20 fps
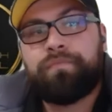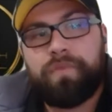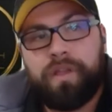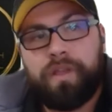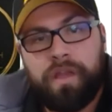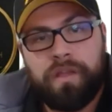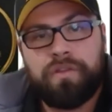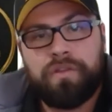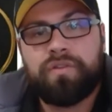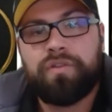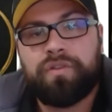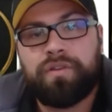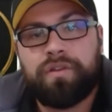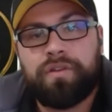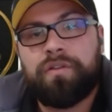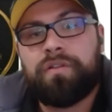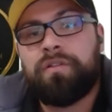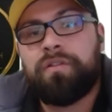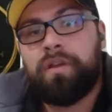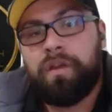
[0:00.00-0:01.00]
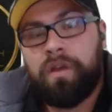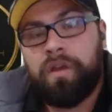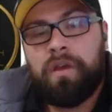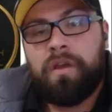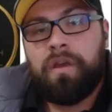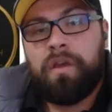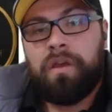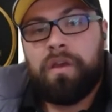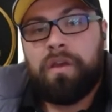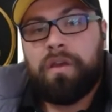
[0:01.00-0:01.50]
and you
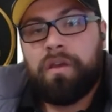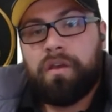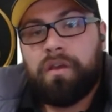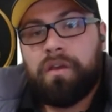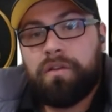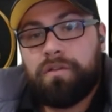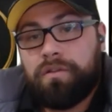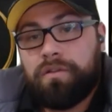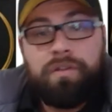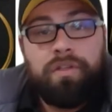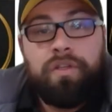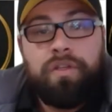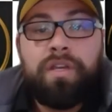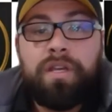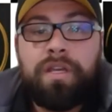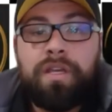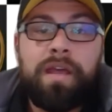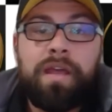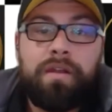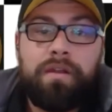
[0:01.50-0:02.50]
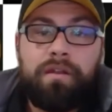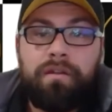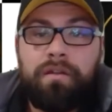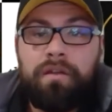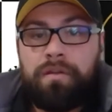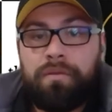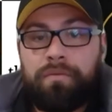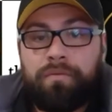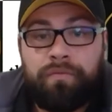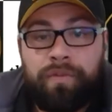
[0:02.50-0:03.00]
can get
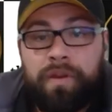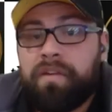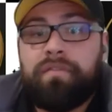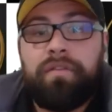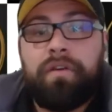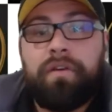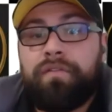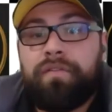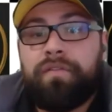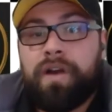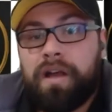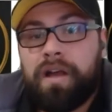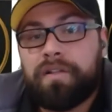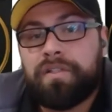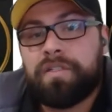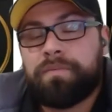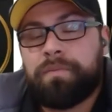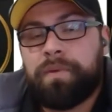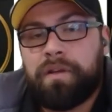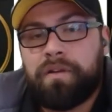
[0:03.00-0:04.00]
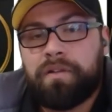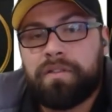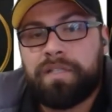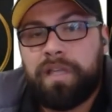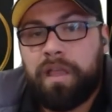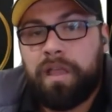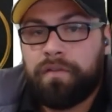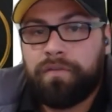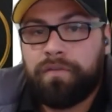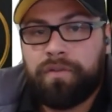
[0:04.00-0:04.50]
very, very far just being on a
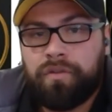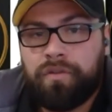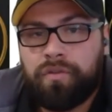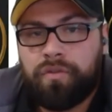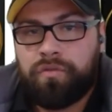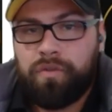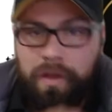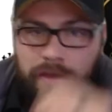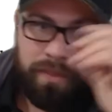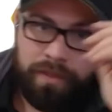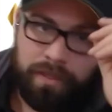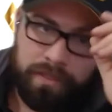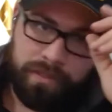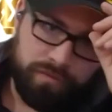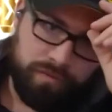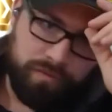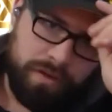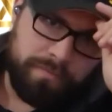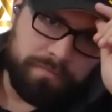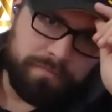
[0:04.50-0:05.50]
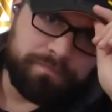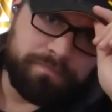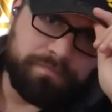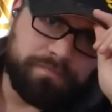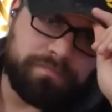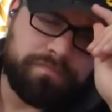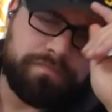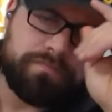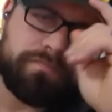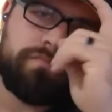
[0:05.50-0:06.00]
salary if you do the right things, right?
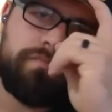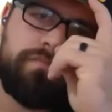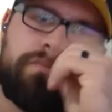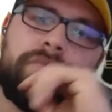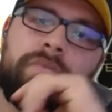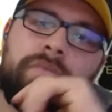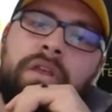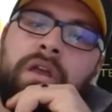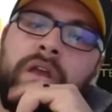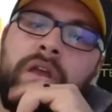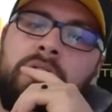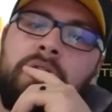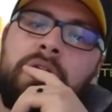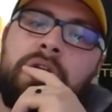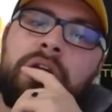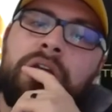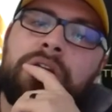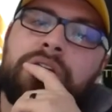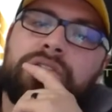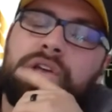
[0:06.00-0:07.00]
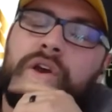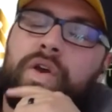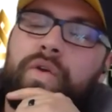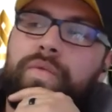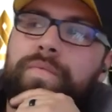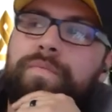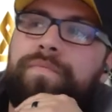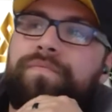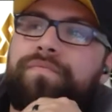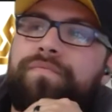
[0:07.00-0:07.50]

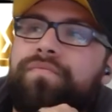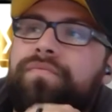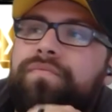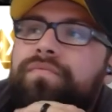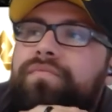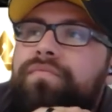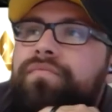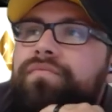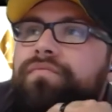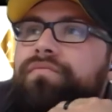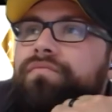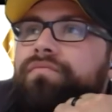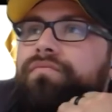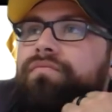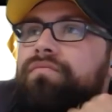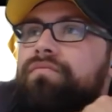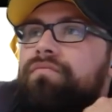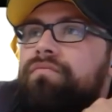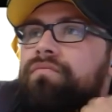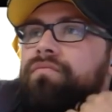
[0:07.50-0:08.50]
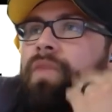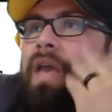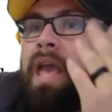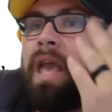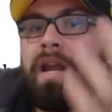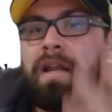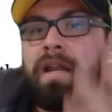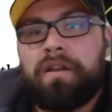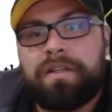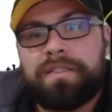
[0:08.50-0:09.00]
So
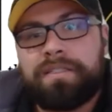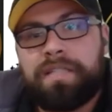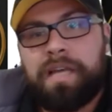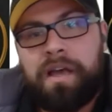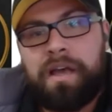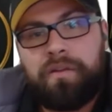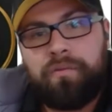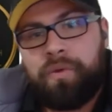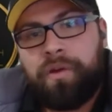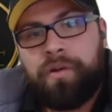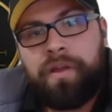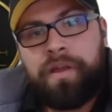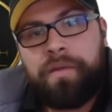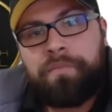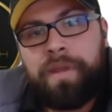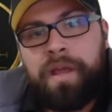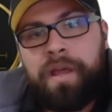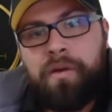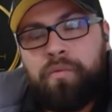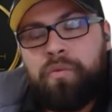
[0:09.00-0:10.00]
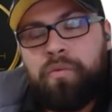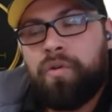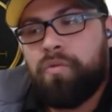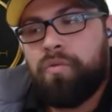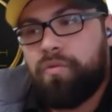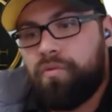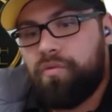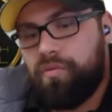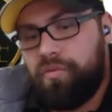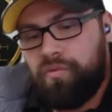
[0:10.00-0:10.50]
how did I start where I am now? Well,
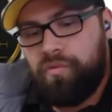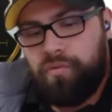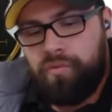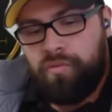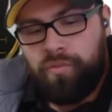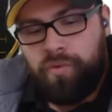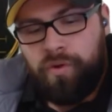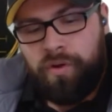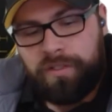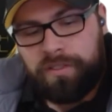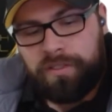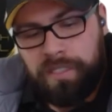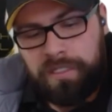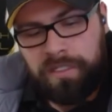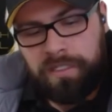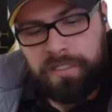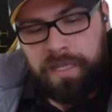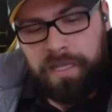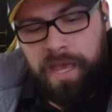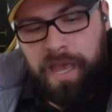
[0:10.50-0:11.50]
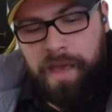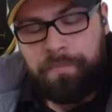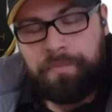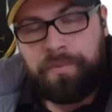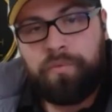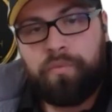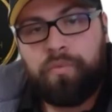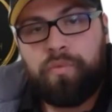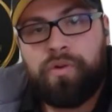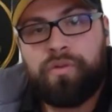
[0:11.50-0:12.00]
what essentially
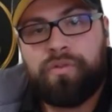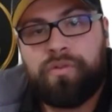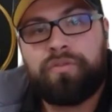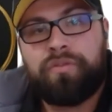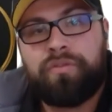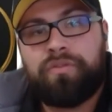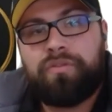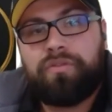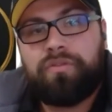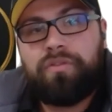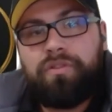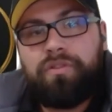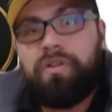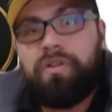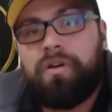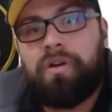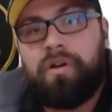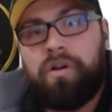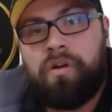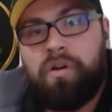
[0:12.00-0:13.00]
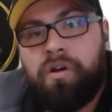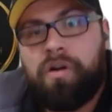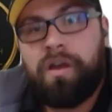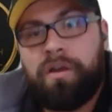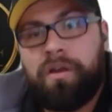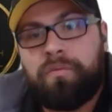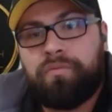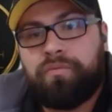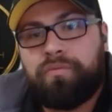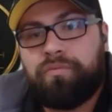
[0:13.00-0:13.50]
happened was
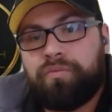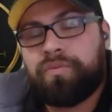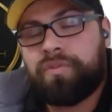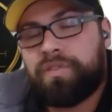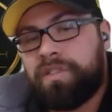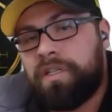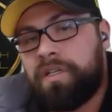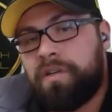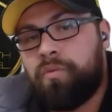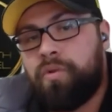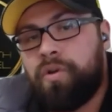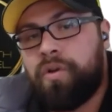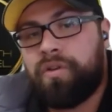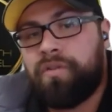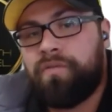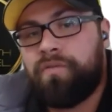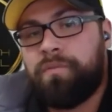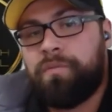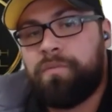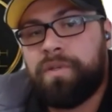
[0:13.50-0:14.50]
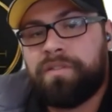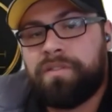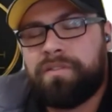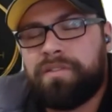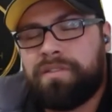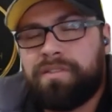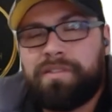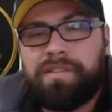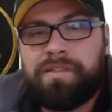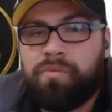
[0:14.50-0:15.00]
I was sick of working for
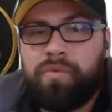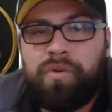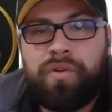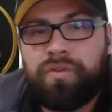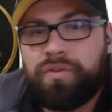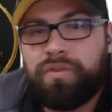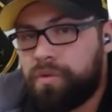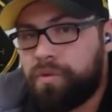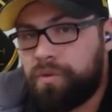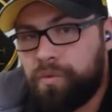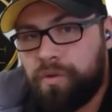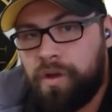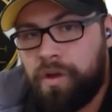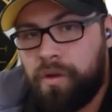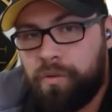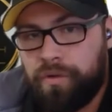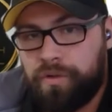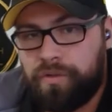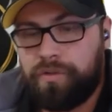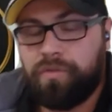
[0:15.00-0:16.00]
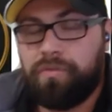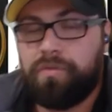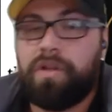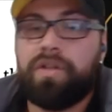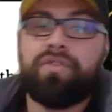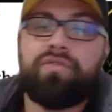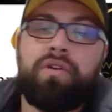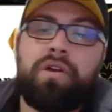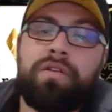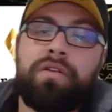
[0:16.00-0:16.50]
businesses that weren't doing what I wanted to do. And I
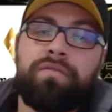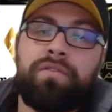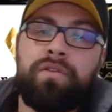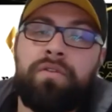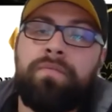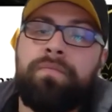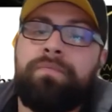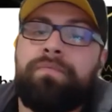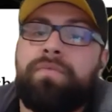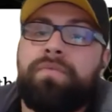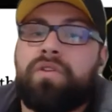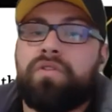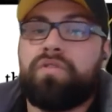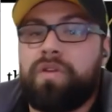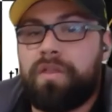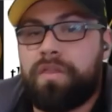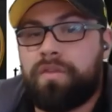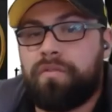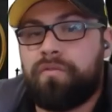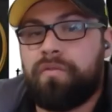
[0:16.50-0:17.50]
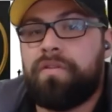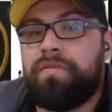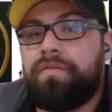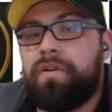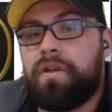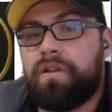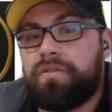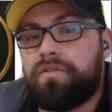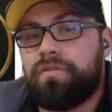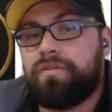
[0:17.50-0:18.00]
tried a few. I tried 3
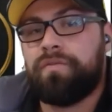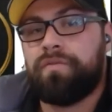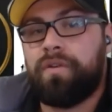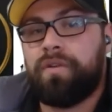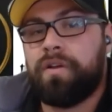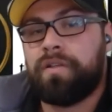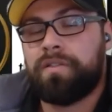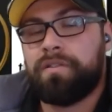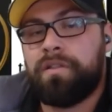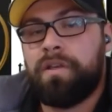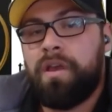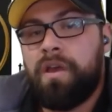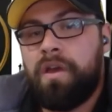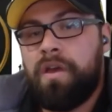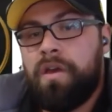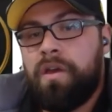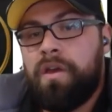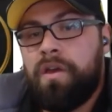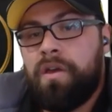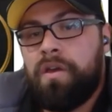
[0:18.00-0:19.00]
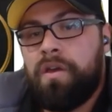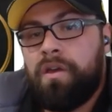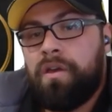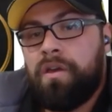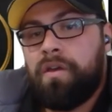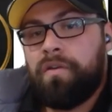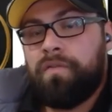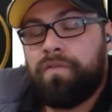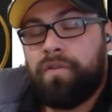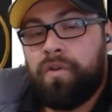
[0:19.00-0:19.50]
financial advice
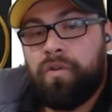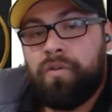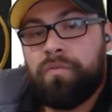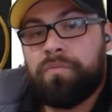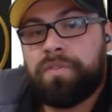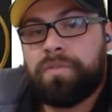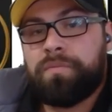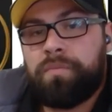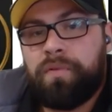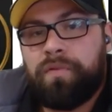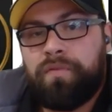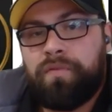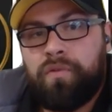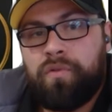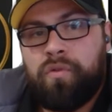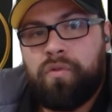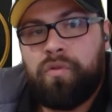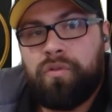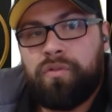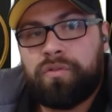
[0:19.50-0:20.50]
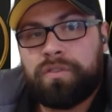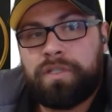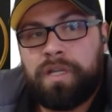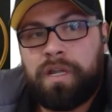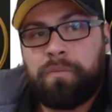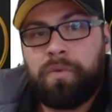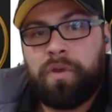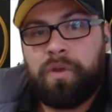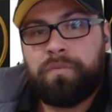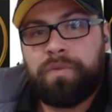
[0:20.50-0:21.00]
firms before
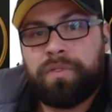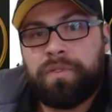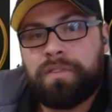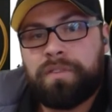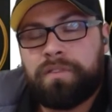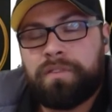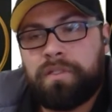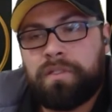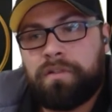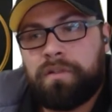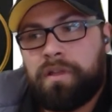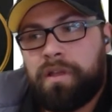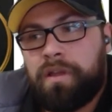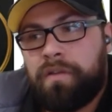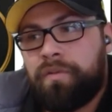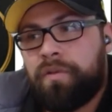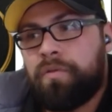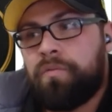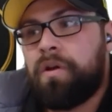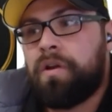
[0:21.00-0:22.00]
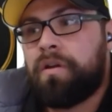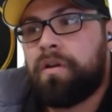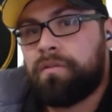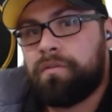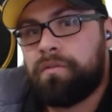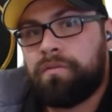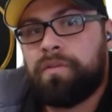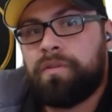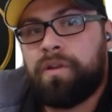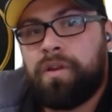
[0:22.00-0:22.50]
starting my own business, and
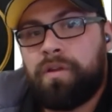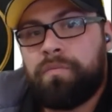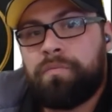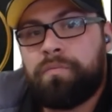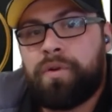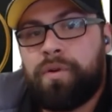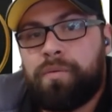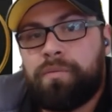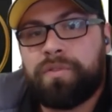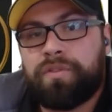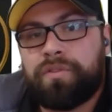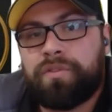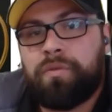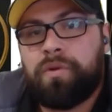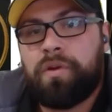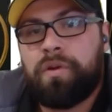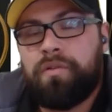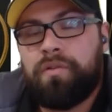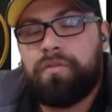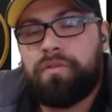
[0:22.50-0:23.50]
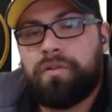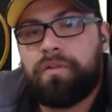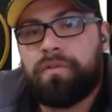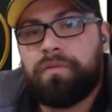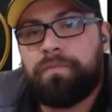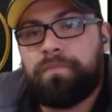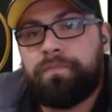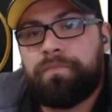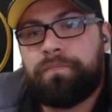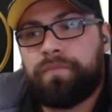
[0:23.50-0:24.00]
everyone, promised the world
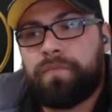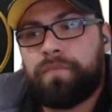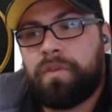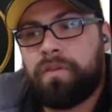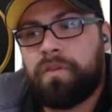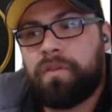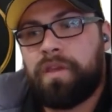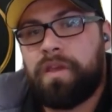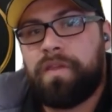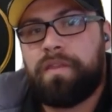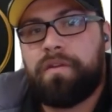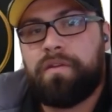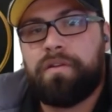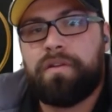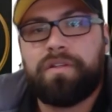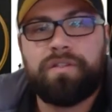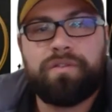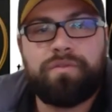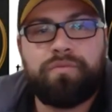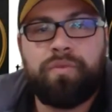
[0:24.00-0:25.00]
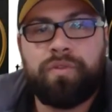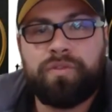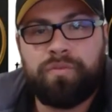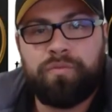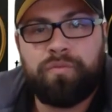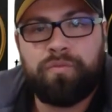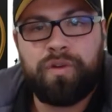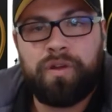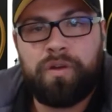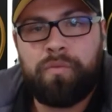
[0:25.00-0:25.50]
and get there, and it just
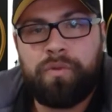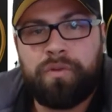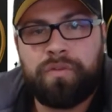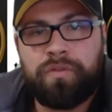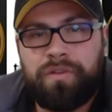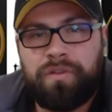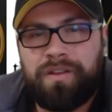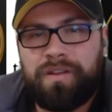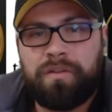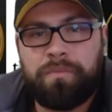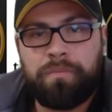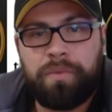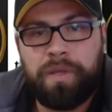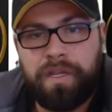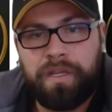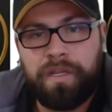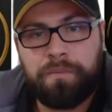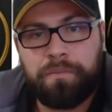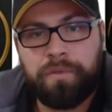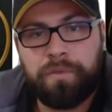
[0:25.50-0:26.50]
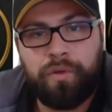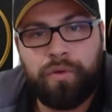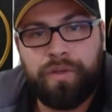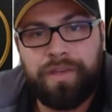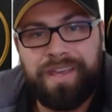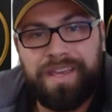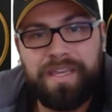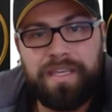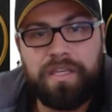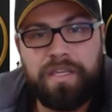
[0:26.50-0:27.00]
wasn't what I wanted to do. And being an
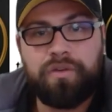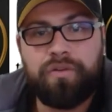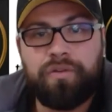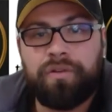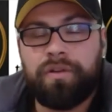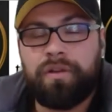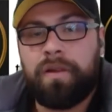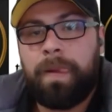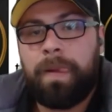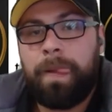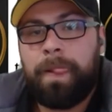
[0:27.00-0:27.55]
employee, you couldn't